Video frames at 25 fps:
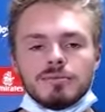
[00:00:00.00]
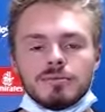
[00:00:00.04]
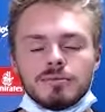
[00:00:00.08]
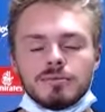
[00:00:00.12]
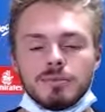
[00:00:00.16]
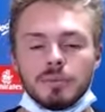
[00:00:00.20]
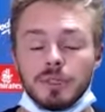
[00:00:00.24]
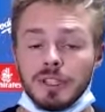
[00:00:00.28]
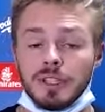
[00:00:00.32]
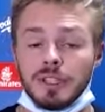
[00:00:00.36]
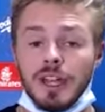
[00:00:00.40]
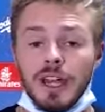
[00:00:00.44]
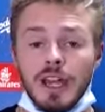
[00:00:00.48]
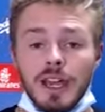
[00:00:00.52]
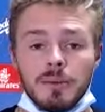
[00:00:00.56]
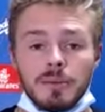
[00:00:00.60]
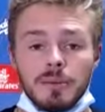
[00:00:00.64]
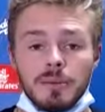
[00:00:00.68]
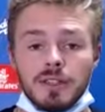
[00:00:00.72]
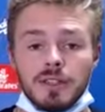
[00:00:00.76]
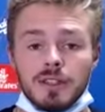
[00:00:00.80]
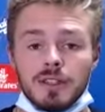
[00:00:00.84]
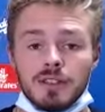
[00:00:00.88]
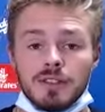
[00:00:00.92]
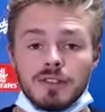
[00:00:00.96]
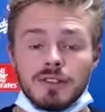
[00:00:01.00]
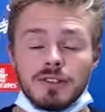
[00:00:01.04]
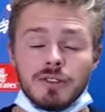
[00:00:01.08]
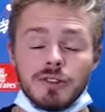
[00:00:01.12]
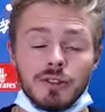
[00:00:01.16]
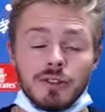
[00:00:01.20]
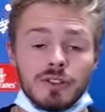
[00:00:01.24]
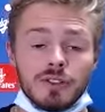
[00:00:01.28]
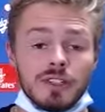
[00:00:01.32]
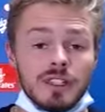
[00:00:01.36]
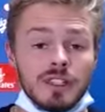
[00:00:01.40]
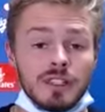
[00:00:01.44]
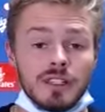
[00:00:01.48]
But yeah, I mean, it's
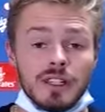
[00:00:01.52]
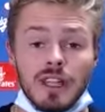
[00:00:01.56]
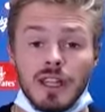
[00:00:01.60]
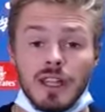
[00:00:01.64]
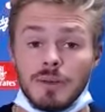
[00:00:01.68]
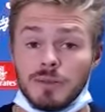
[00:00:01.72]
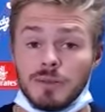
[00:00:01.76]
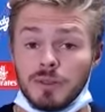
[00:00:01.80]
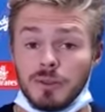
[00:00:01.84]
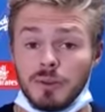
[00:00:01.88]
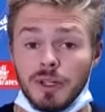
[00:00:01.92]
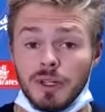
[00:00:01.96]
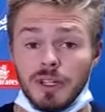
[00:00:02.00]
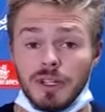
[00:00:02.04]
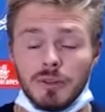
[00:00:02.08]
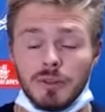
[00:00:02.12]
13 games away.